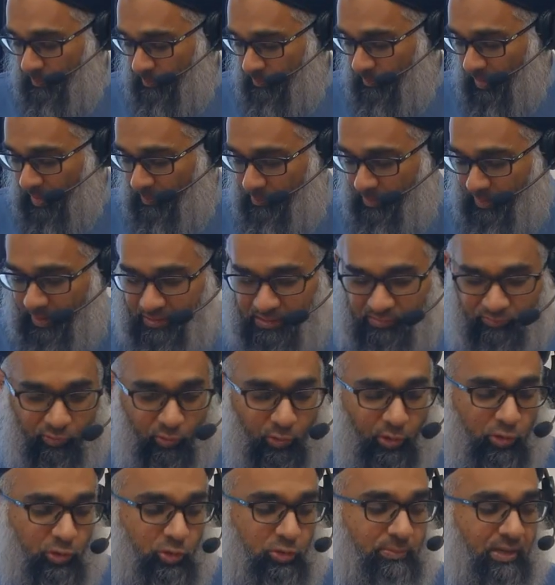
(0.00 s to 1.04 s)
My blood is
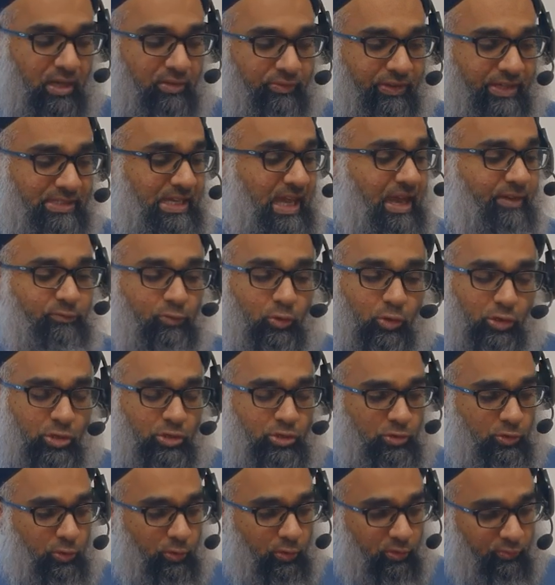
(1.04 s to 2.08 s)
flowing through my veins. I have no
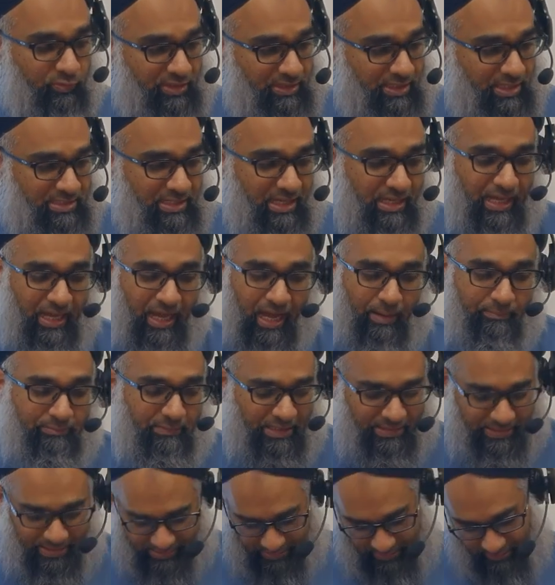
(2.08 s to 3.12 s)
control over this. I'm
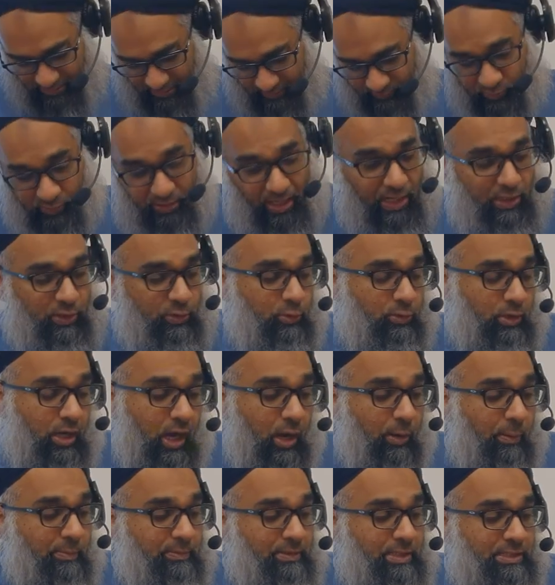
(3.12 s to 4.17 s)
digesting the food. I don't know
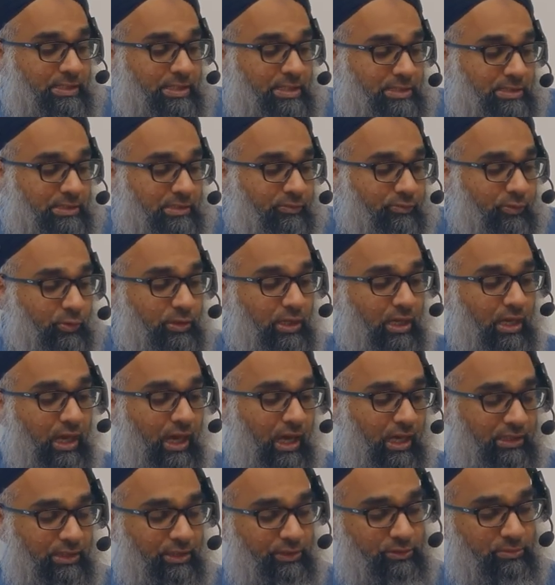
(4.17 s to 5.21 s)
how I'm digesting the food.
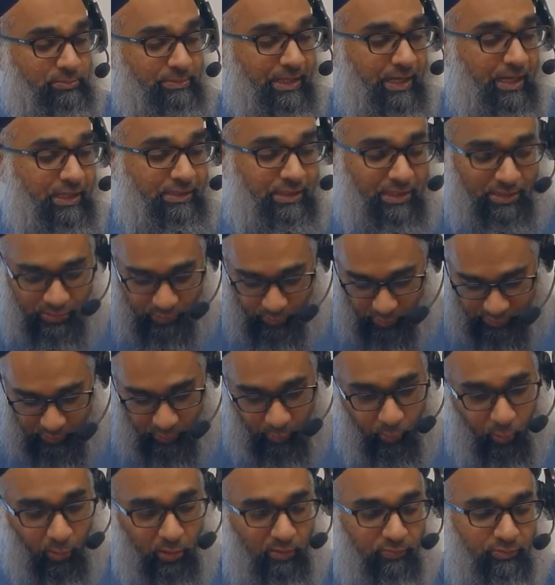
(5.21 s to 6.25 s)
Allah subhanahu wa ta'ala is causing
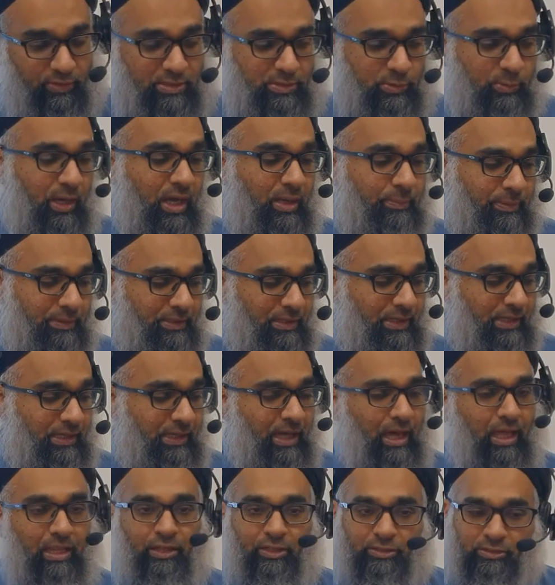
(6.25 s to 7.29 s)
all of this to happen.
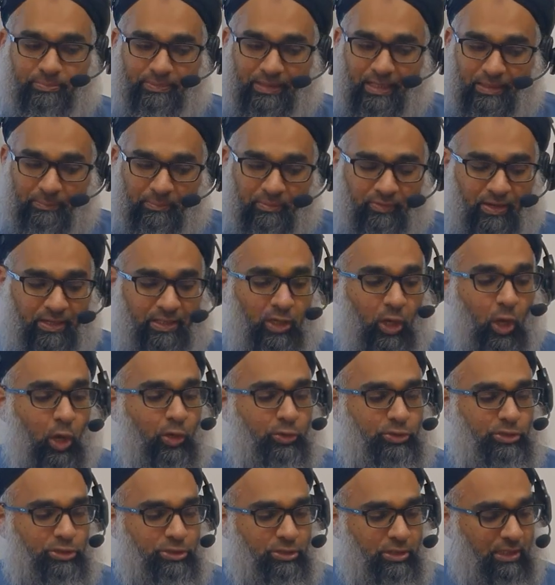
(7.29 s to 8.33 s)
Allah subhanahu wa ta'ala is providing
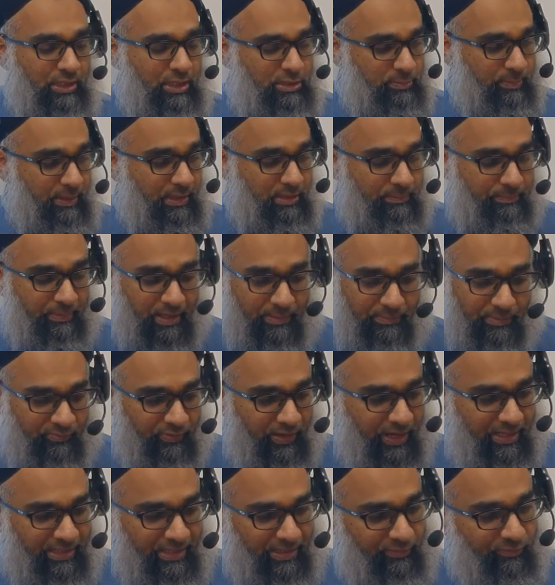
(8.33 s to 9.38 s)
oxygen. Allah subhanahu wa ta'ala is
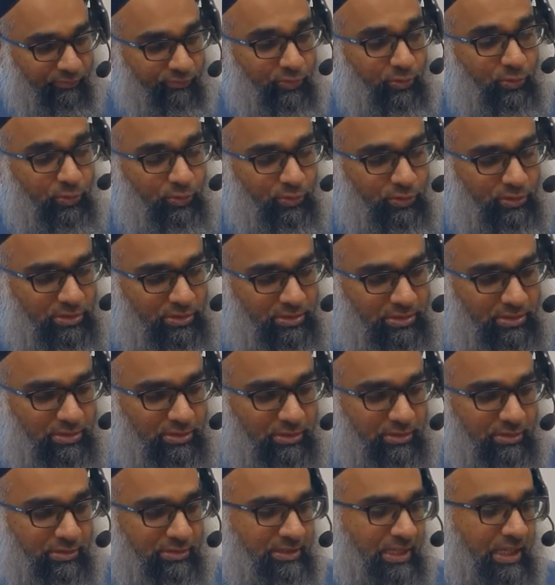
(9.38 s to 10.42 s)
providing food,
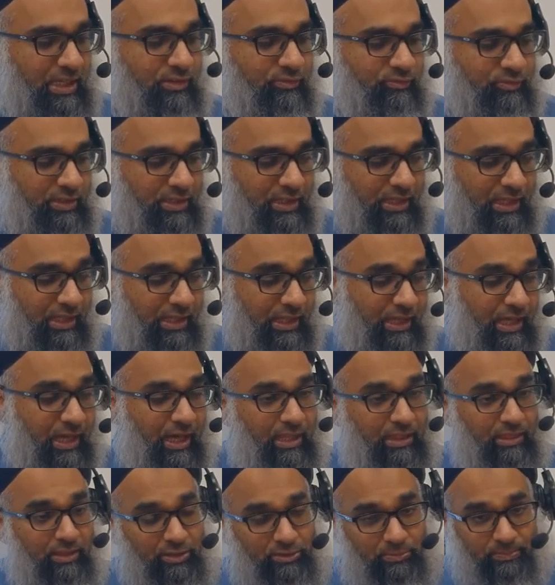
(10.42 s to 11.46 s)
safety.
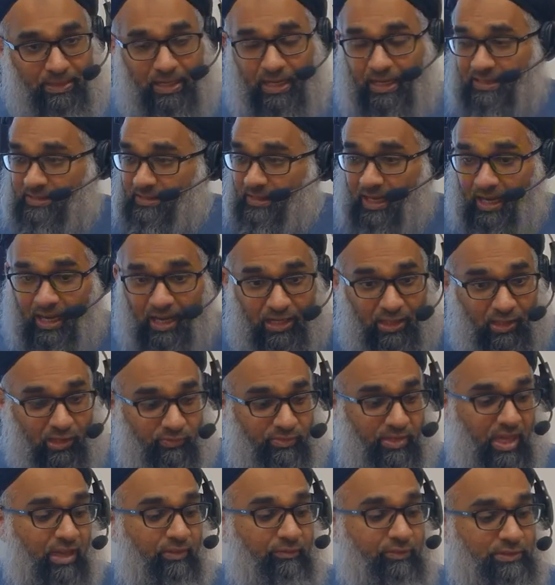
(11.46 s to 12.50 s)
Allah subhanahu wa ta'ala is the khaliq of
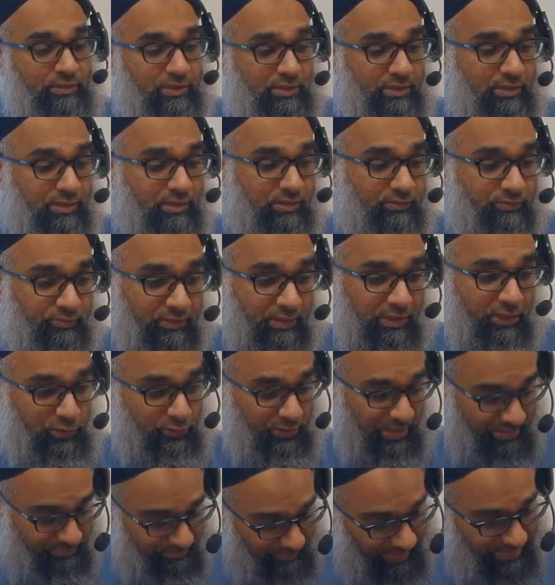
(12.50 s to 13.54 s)
the heavens and the earth. So
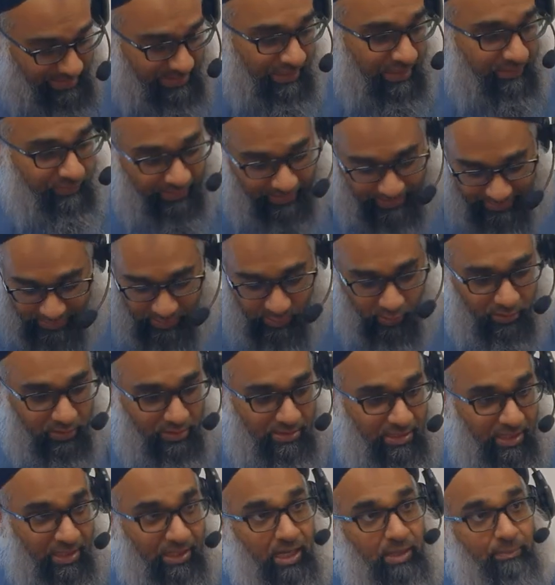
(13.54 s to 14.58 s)
in myself, I can see all
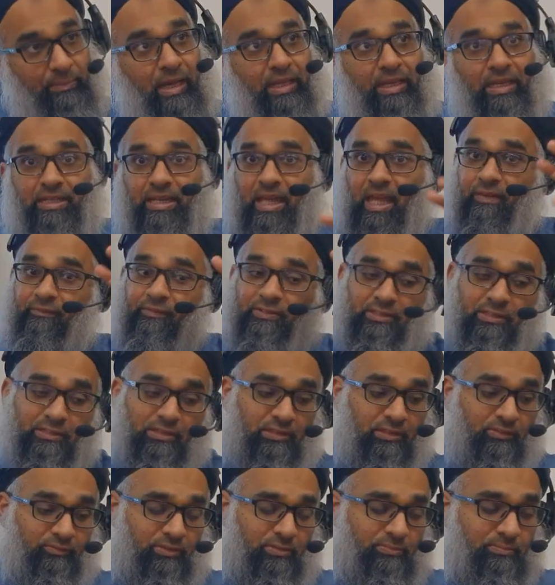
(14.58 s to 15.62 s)
these alamat in the heavens and the
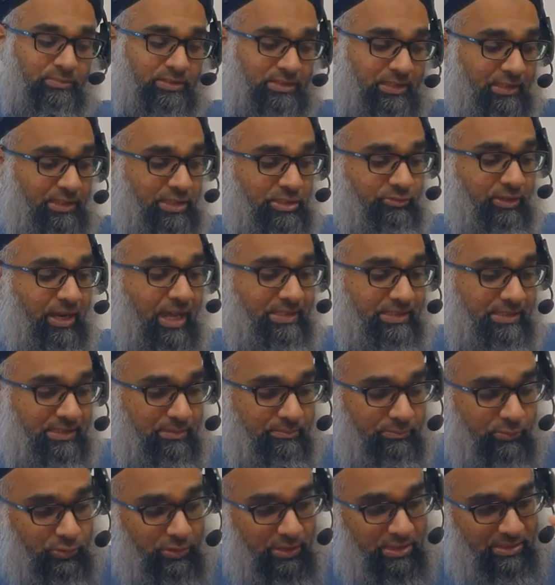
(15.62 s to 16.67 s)
earth. The sun is rising, the
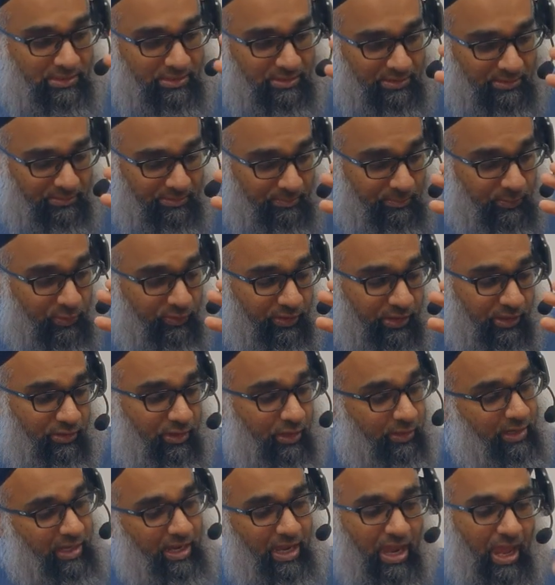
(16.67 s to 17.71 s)
moon is moving
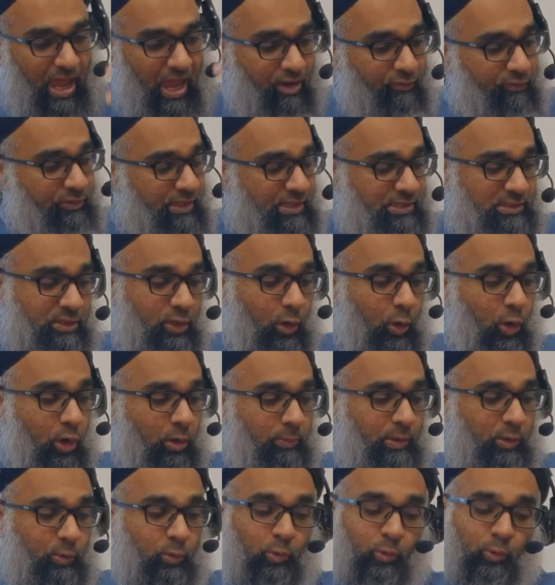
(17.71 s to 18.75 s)
around. Everything's in an
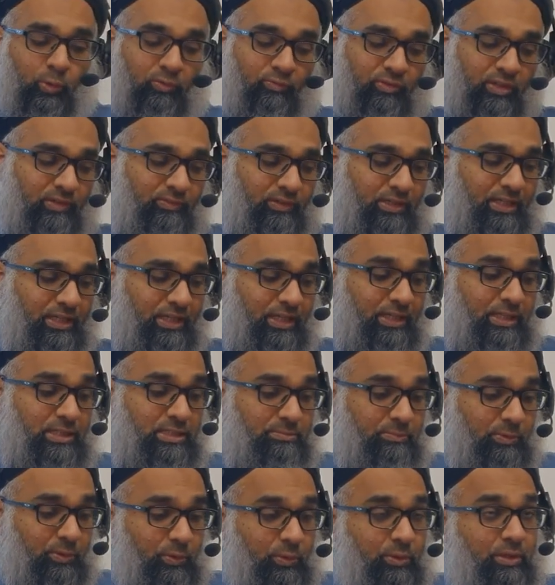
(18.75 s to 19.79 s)
orbit. Kullun fi falakin
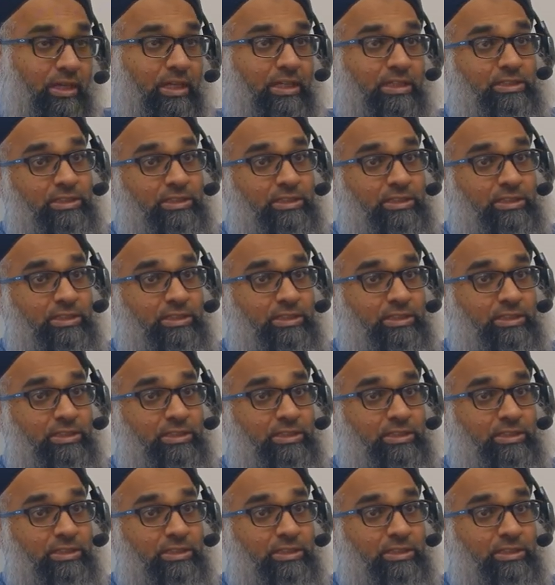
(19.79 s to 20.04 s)
yasbahun.